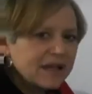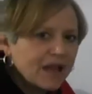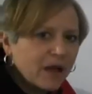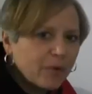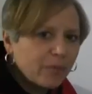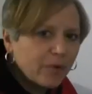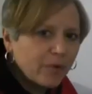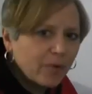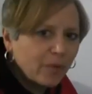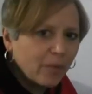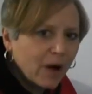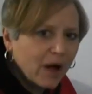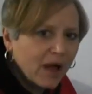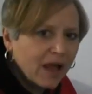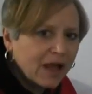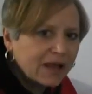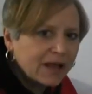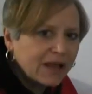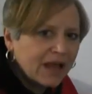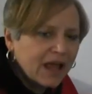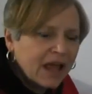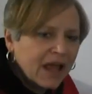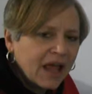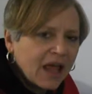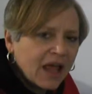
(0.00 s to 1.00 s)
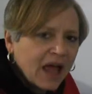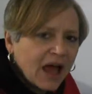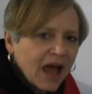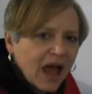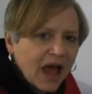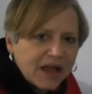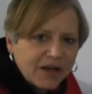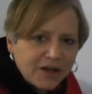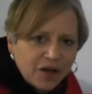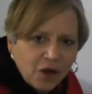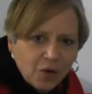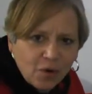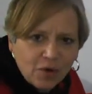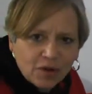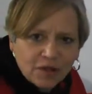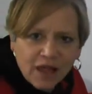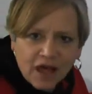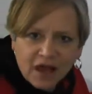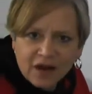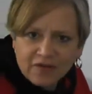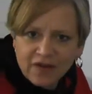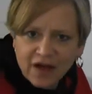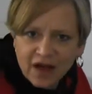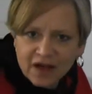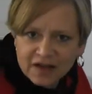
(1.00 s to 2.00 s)
number one, I know a
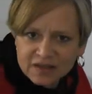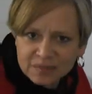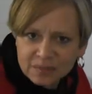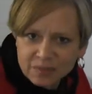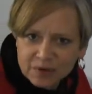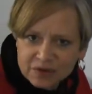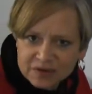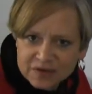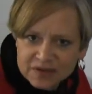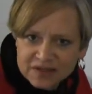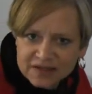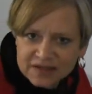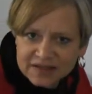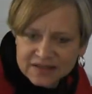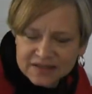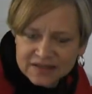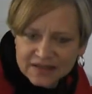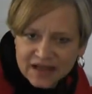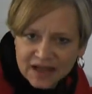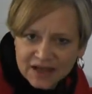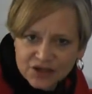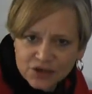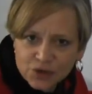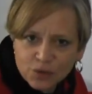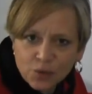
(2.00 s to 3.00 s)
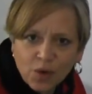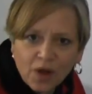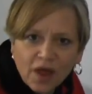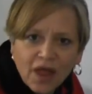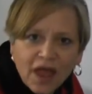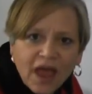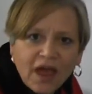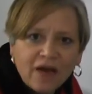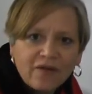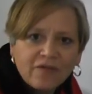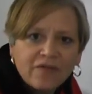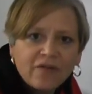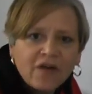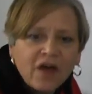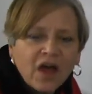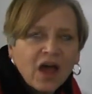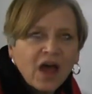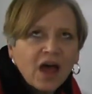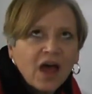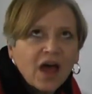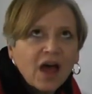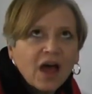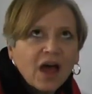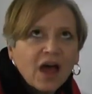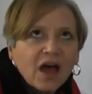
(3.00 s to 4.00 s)
lot of hospitals and such will have
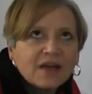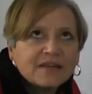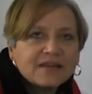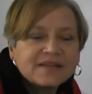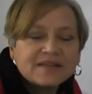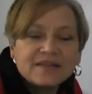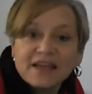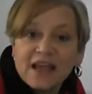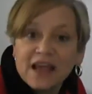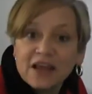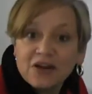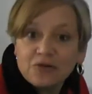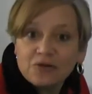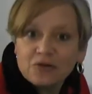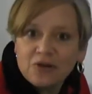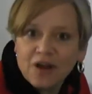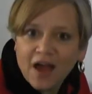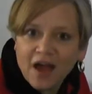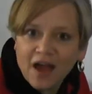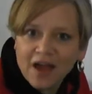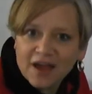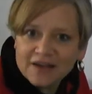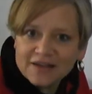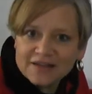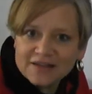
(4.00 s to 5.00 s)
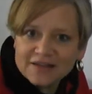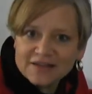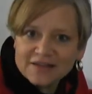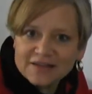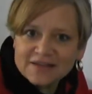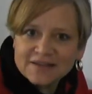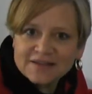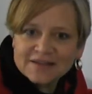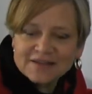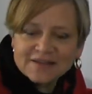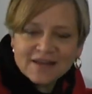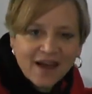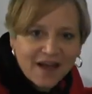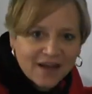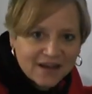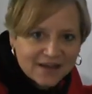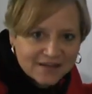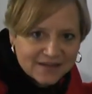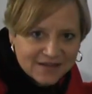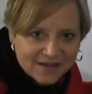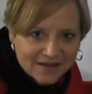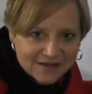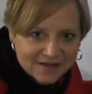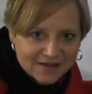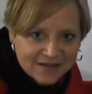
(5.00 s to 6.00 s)
standardized
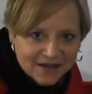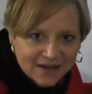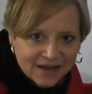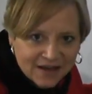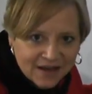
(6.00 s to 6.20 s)
sizes